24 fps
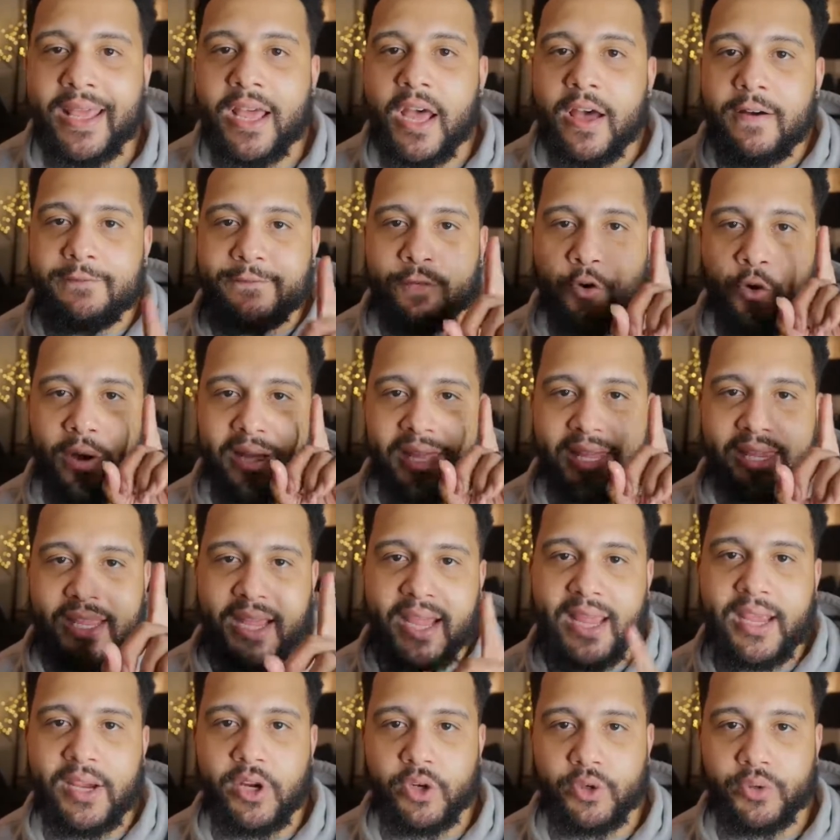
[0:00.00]
for a
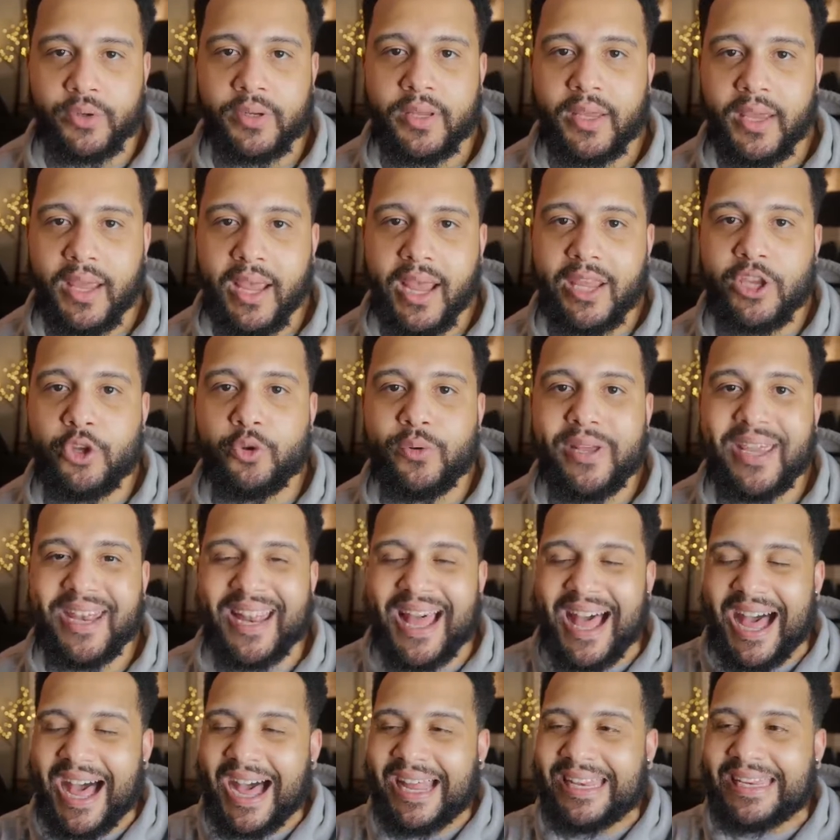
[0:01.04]
year, and you
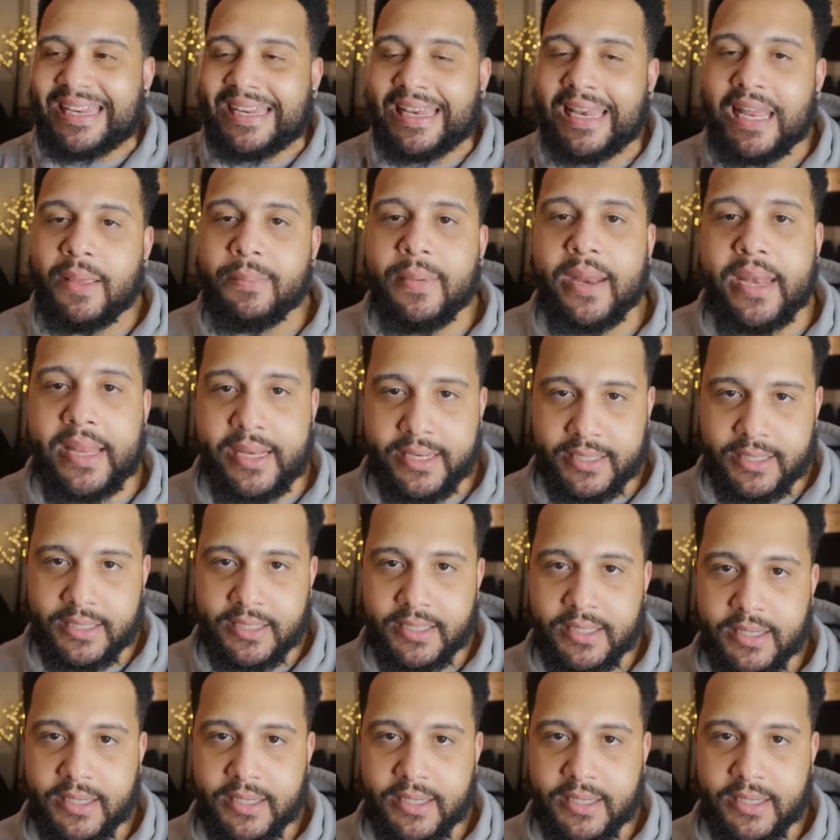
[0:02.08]
get unlimited